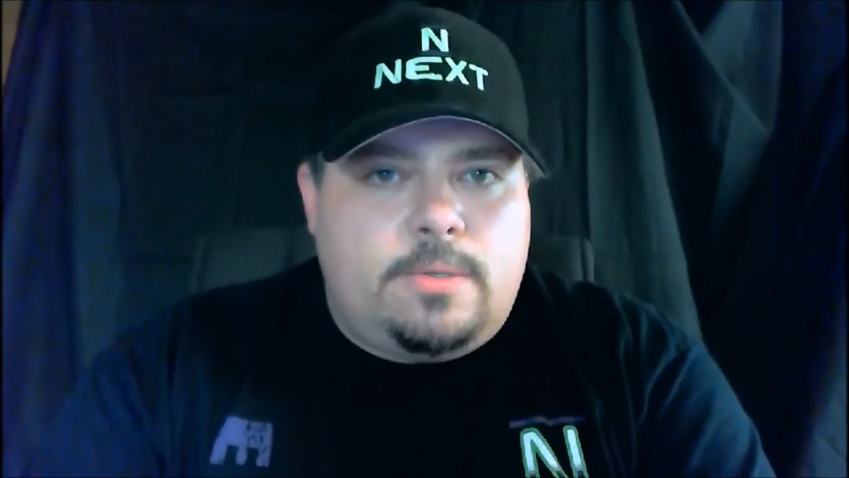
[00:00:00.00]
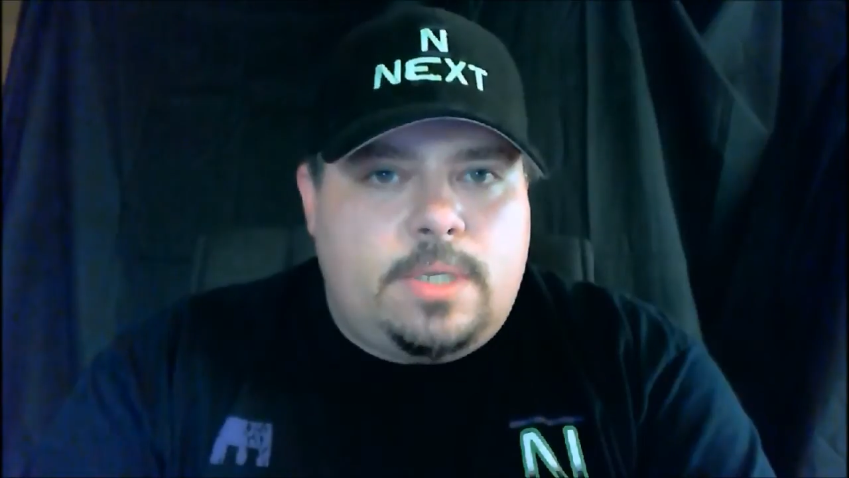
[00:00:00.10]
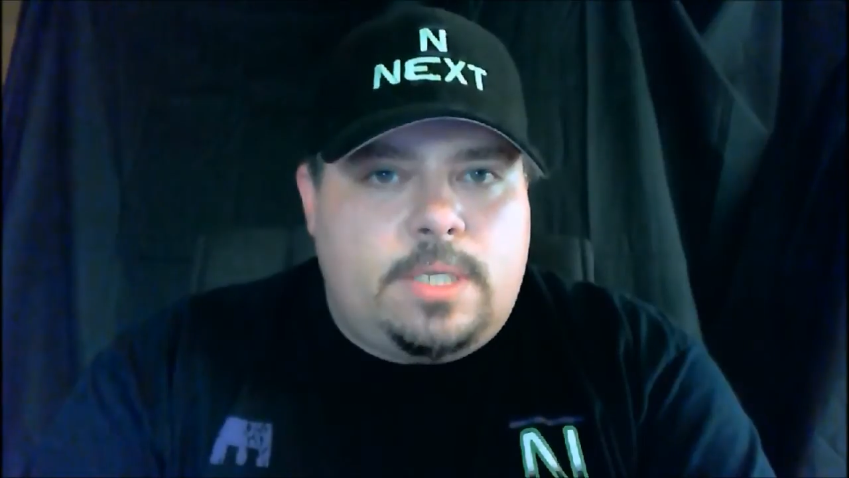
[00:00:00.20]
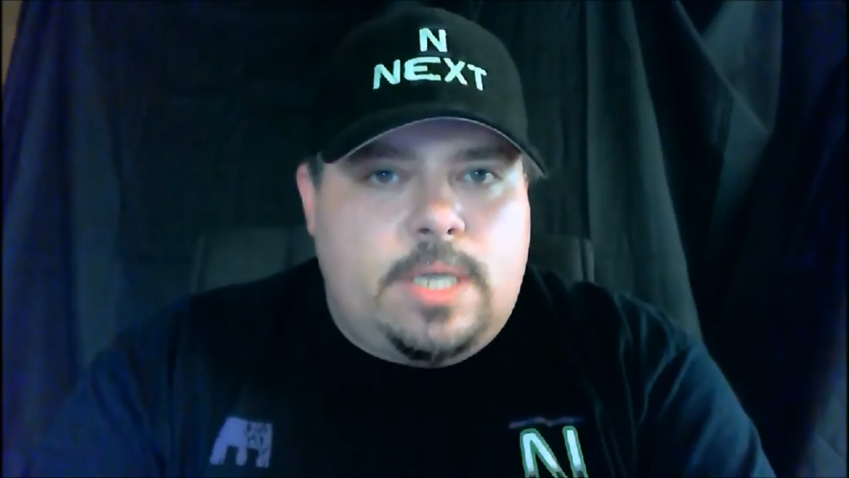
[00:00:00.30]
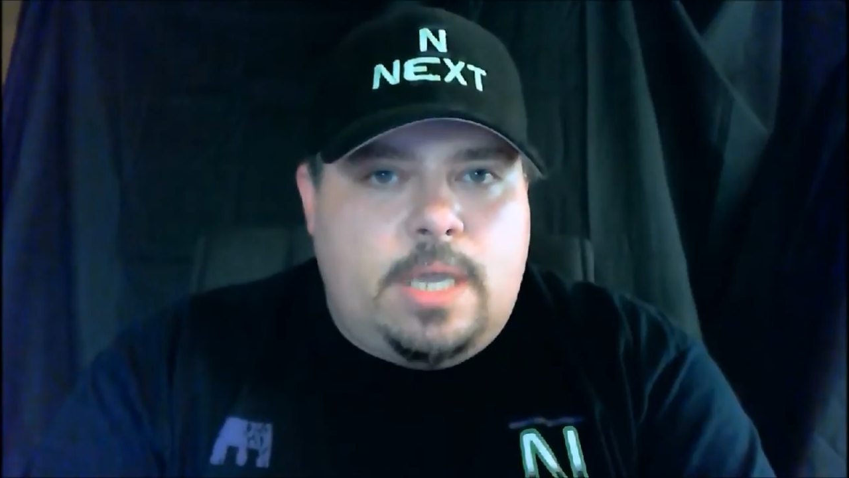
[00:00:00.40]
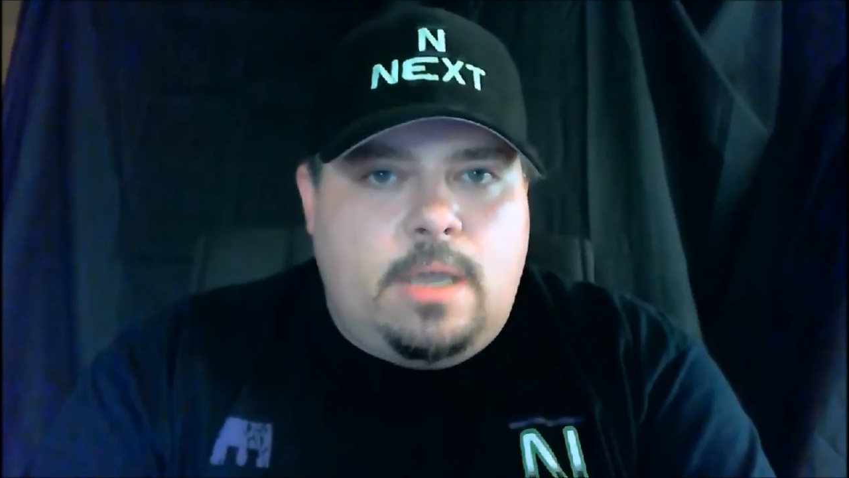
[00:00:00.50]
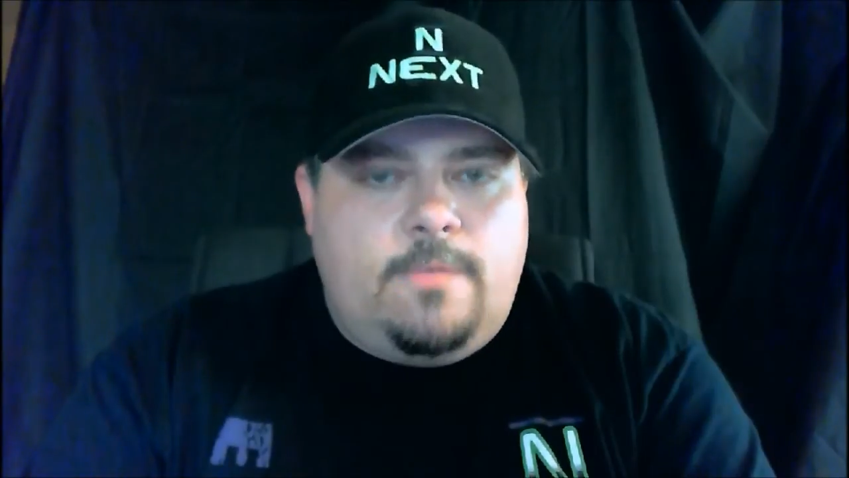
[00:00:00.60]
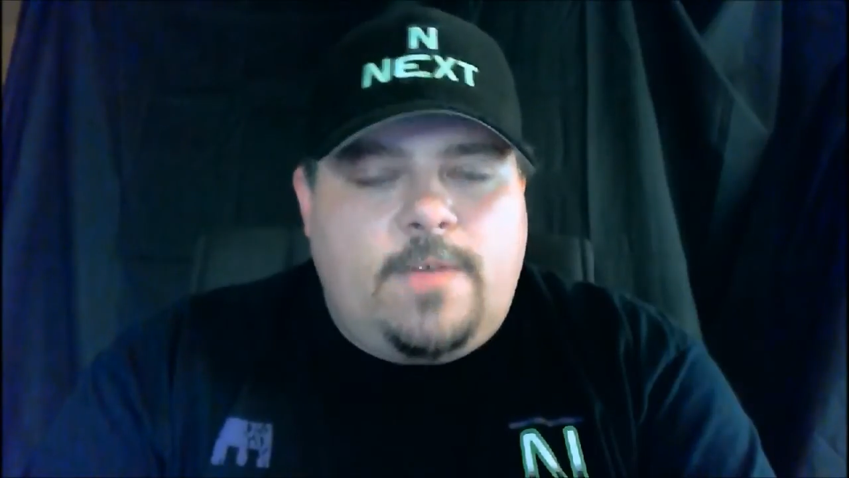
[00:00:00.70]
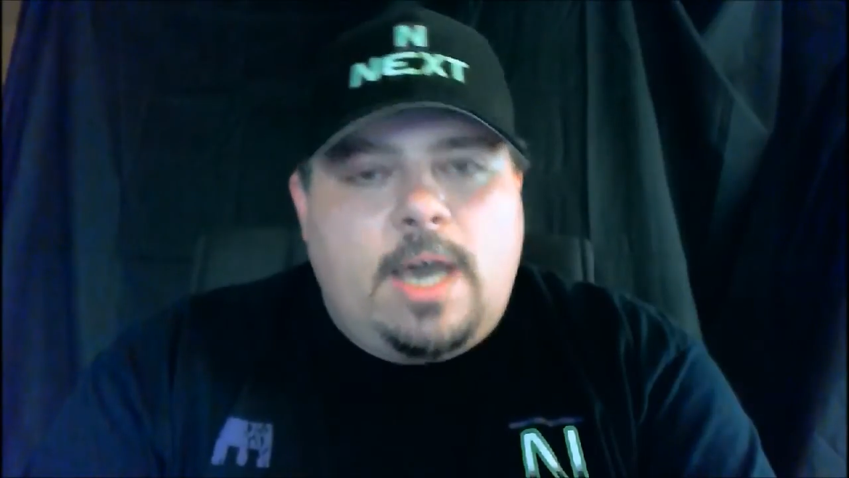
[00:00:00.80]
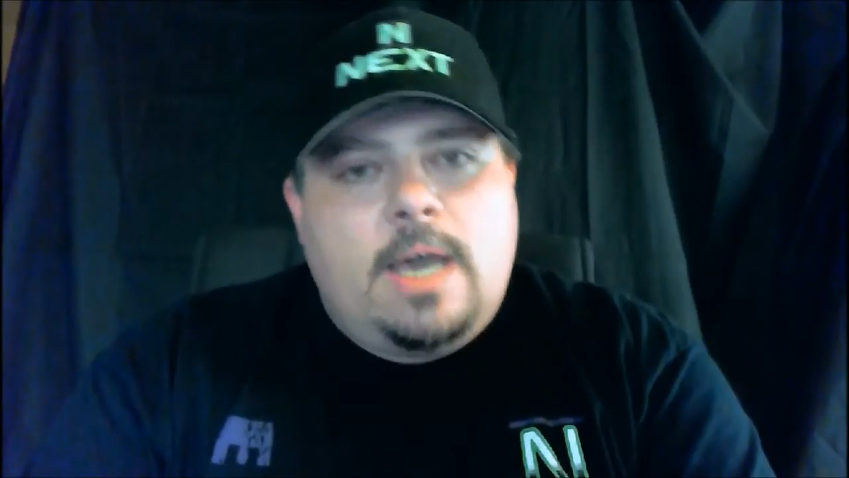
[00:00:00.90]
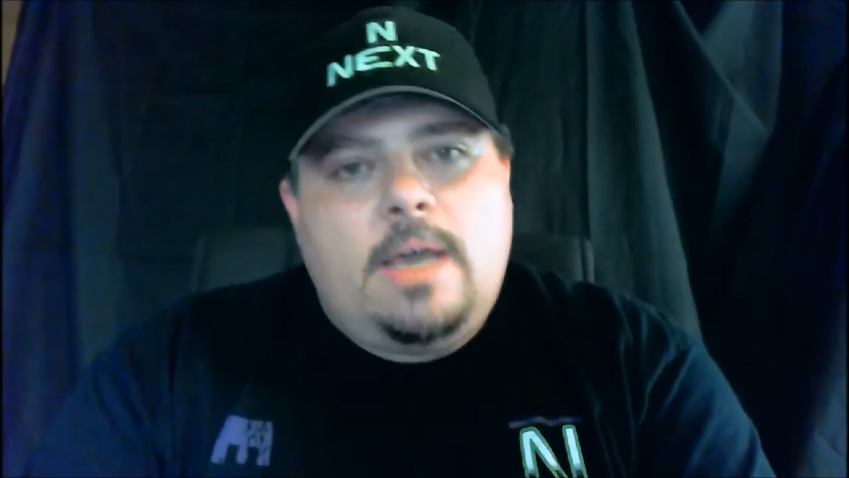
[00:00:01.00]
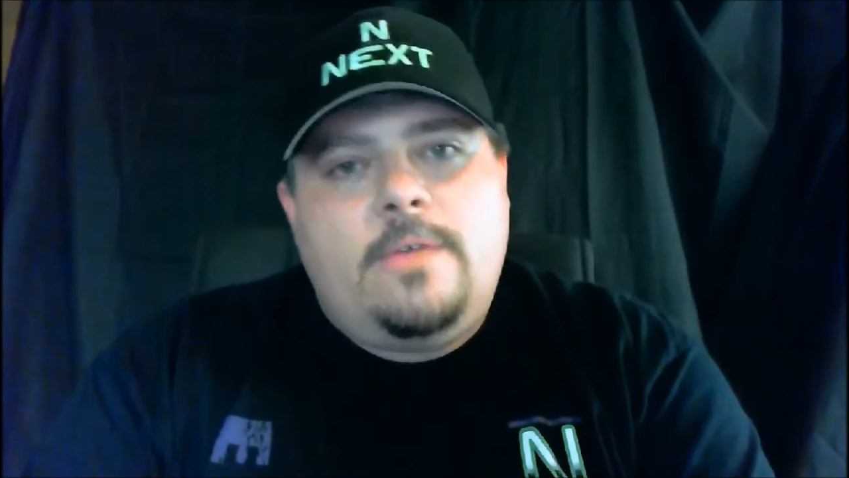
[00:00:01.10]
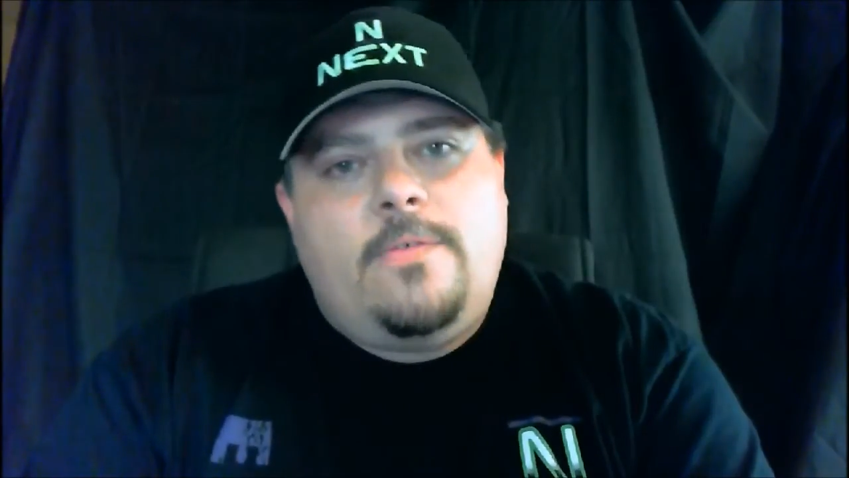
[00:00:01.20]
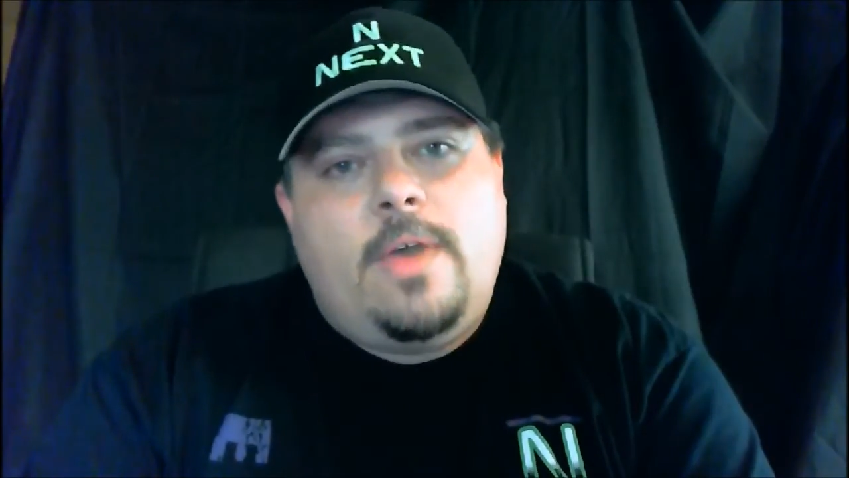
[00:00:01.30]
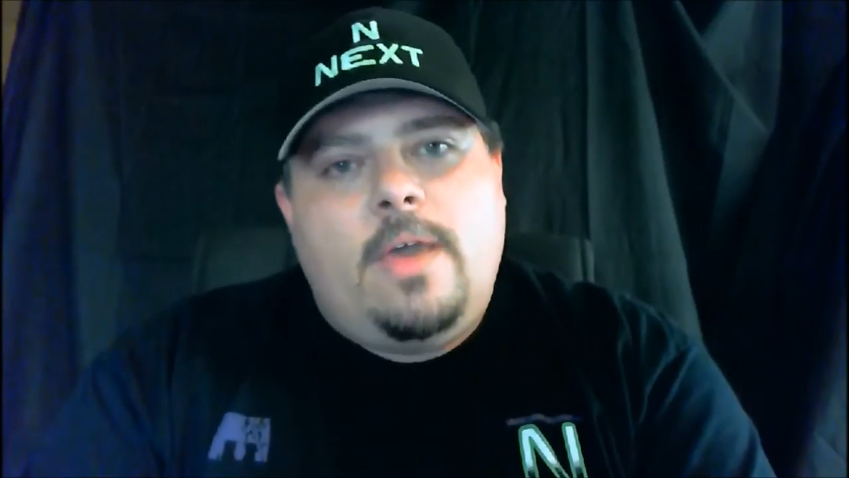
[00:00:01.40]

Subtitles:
the CE5